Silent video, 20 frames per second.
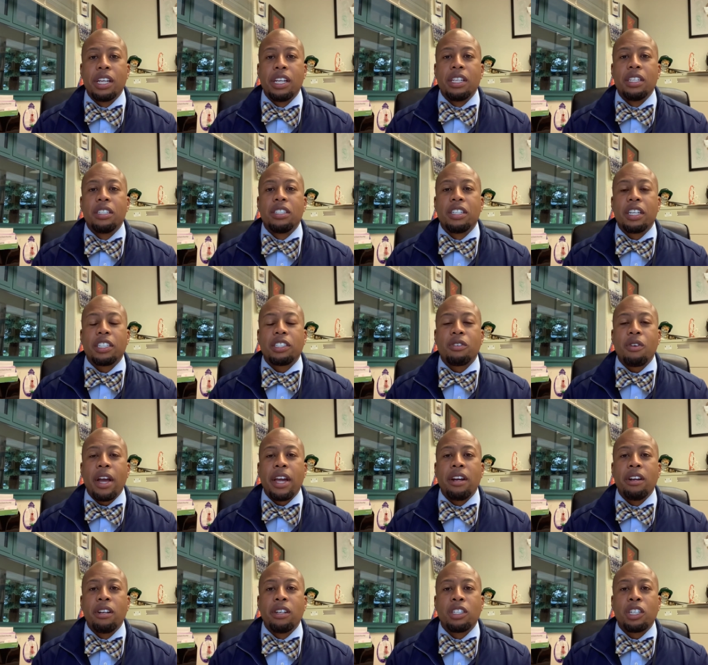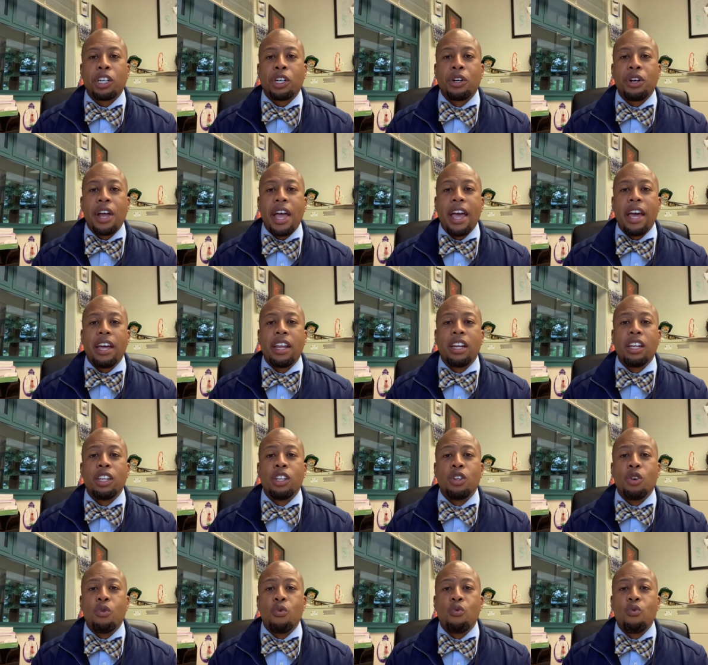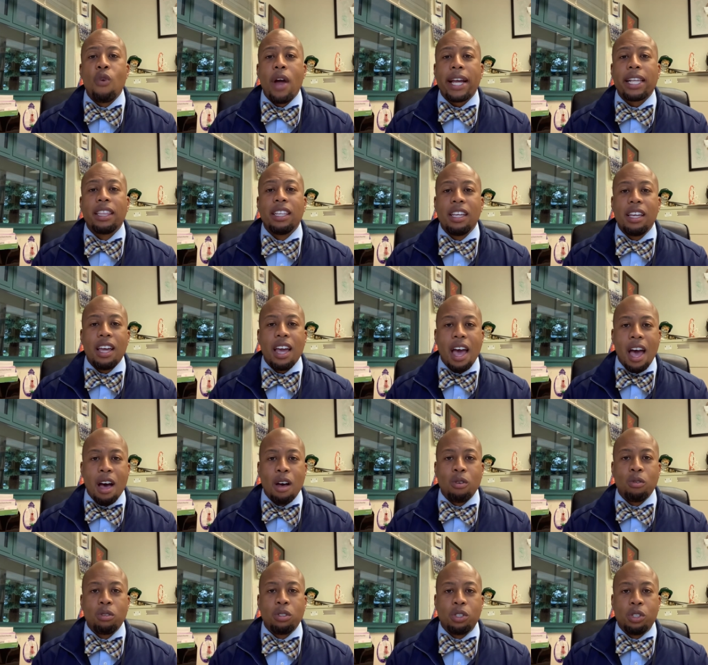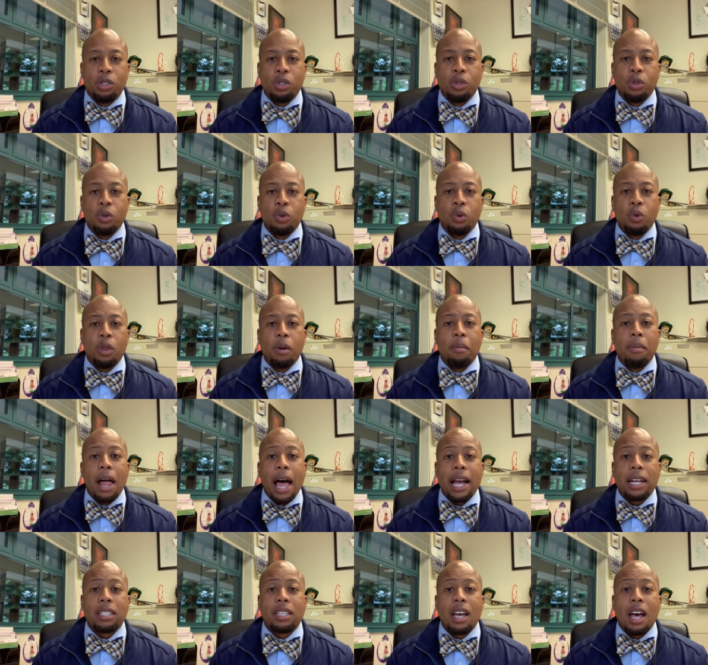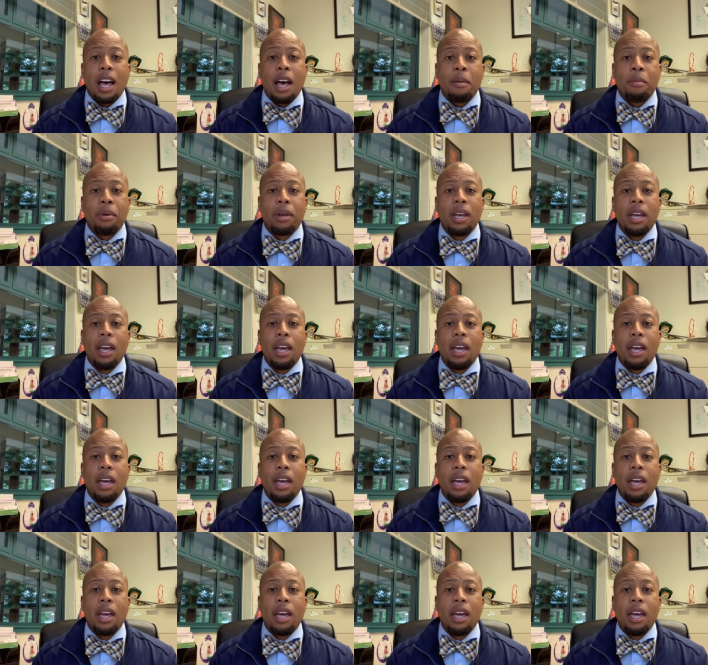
Sixth graders are going to head directly out to the blacktop